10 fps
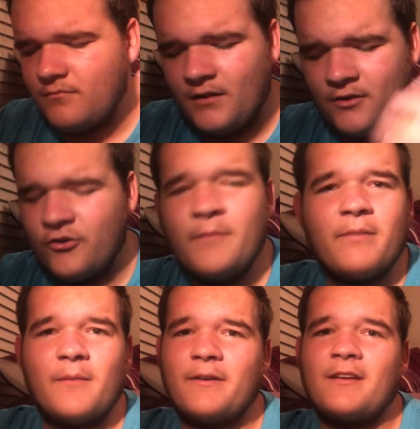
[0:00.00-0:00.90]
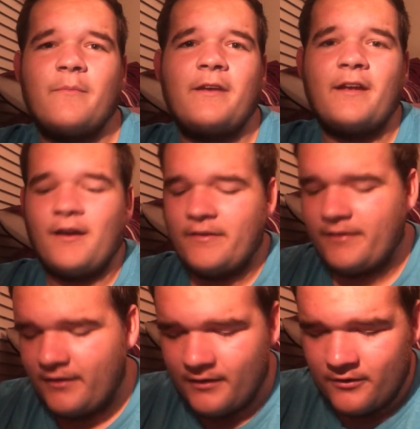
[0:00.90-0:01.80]
Green pumpkin to me, guys,
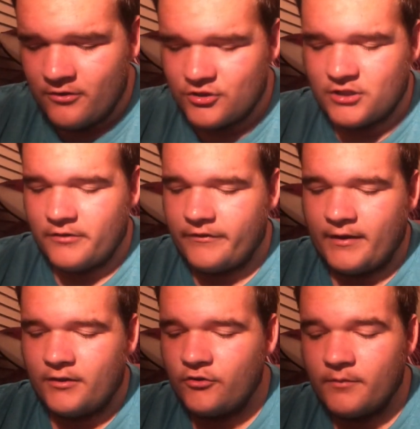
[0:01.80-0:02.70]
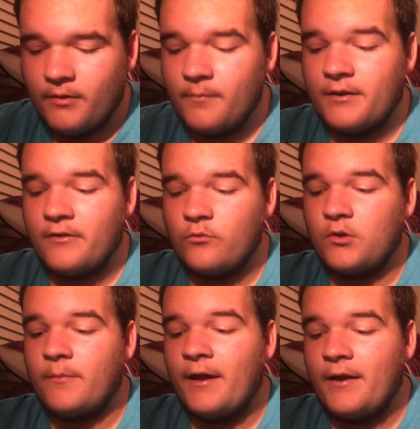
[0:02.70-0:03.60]
you just don't understand. Green pumpkin is
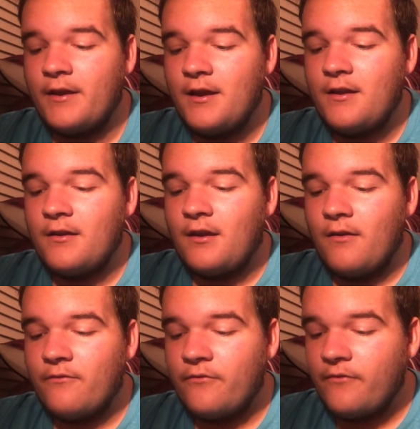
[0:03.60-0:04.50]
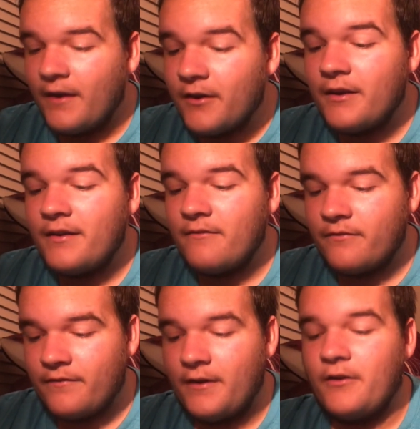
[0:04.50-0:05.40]
one of my very,
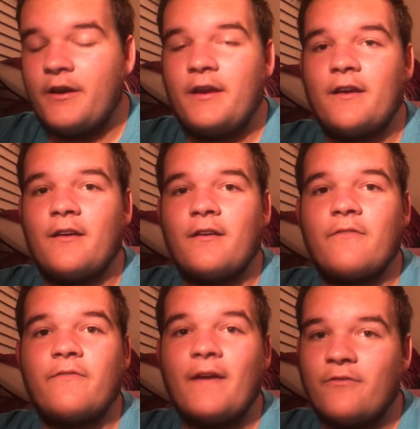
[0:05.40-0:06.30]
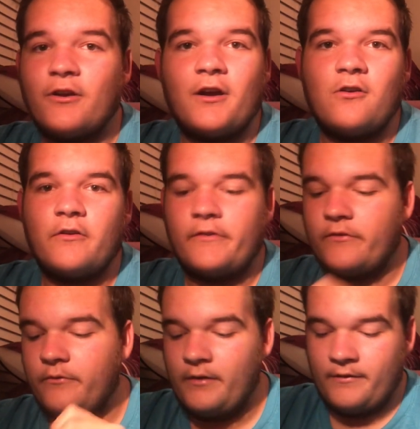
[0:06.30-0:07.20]
very favorite colors.
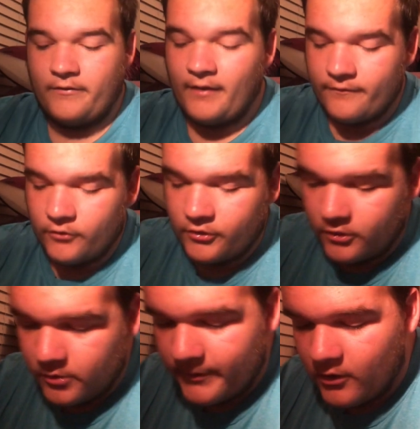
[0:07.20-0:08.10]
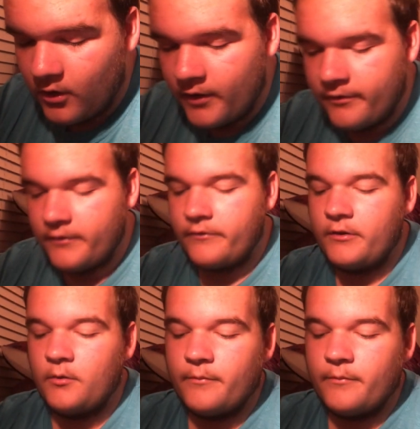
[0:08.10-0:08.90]
It's definitely grown on me a lot this year.